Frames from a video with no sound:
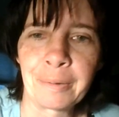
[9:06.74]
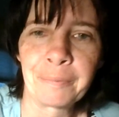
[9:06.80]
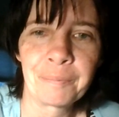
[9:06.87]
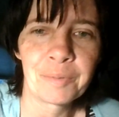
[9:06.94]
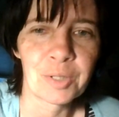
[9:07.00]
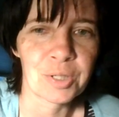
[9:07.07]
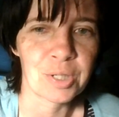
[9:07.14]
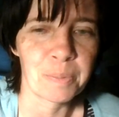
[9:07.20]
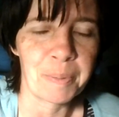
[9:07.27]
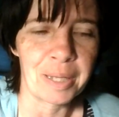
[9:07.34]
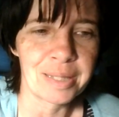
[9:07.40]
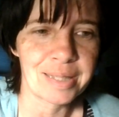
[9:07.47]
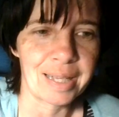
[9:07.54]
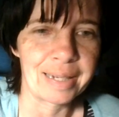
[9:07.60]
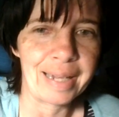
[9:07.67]
Just
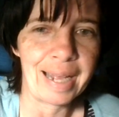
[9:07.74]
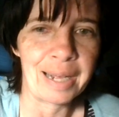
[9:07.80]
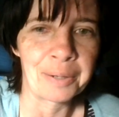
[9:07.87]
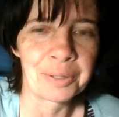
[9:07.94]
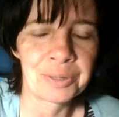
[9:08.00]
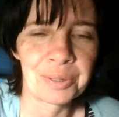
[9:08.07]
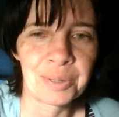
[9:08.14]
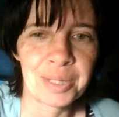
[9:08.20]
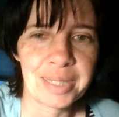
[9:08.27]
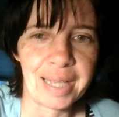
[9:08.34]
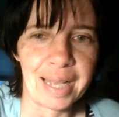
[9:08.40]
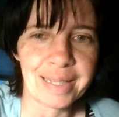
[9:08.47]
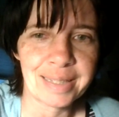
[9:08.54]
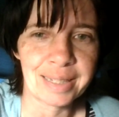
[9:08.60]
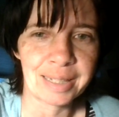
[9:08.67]
depends on how
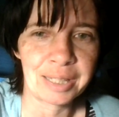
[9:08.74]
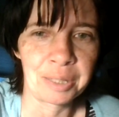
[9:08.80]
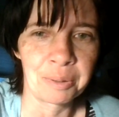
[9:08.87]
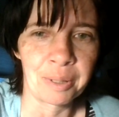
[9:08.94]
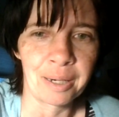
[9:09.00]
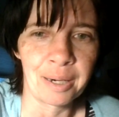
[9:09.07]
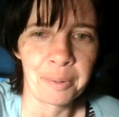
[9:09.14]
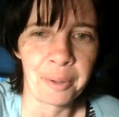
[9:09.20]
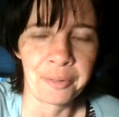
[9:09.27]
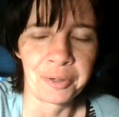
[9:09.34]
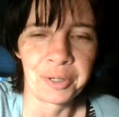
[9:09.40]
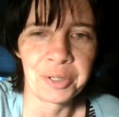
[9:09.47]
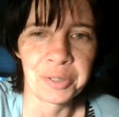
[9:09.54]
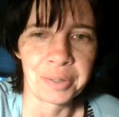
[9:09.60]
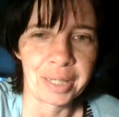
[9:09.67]
enthusiastic you are, whether
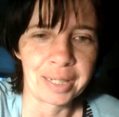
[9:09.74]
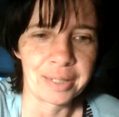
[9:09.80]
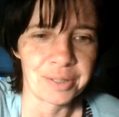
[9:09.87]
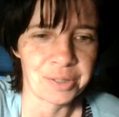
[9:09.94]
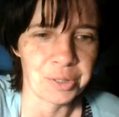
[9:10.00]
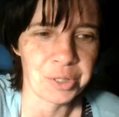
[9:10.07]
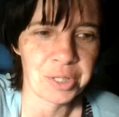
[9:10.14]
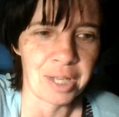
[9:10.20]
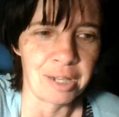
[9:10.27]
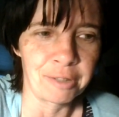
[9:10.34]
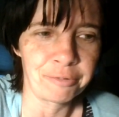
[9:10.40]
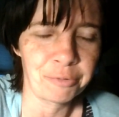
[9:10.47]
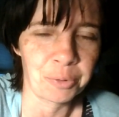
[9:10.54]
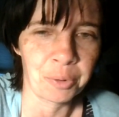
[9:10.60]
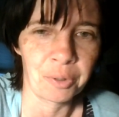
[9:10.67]
you're doing it as
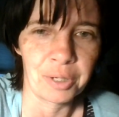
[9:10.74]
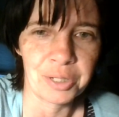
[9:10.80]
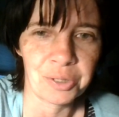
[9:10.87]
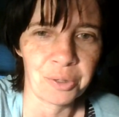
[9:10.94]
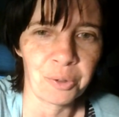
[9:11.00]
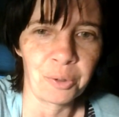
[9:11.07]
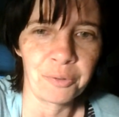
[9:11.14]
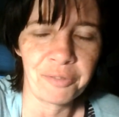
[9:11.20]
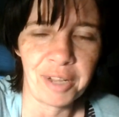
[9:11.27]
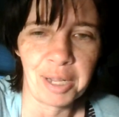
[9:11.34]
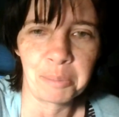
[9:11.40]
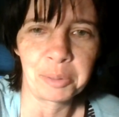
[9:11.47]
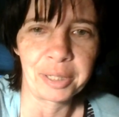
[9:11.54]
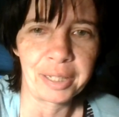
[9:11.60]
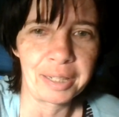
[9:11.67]
yourself or as your whole
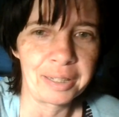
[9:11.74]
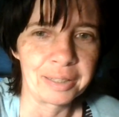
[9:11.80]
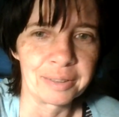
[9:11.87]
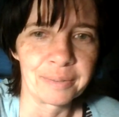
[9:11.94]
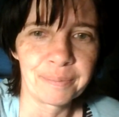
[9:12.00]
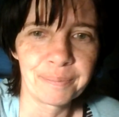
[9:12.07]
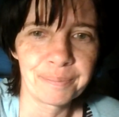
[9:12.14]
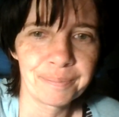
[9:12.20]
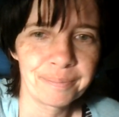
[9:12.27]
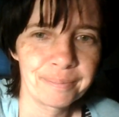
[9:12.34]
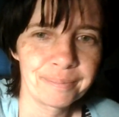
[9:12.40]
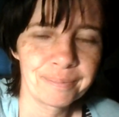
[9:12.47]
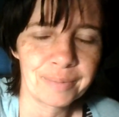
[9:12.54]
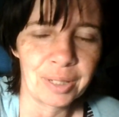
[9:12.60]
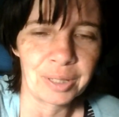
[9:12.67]
family, and
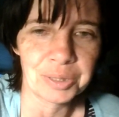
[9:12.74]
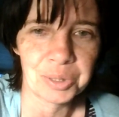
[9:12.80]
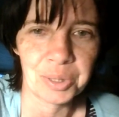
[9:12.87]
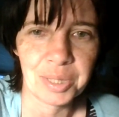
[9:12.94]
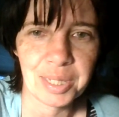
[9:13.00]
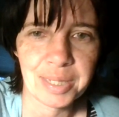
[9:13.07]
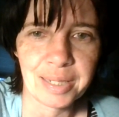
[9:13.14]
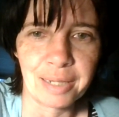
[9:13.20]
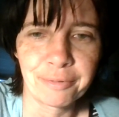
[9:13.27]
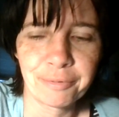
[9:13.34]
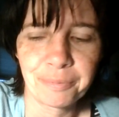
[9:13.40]
all sorts of stuff.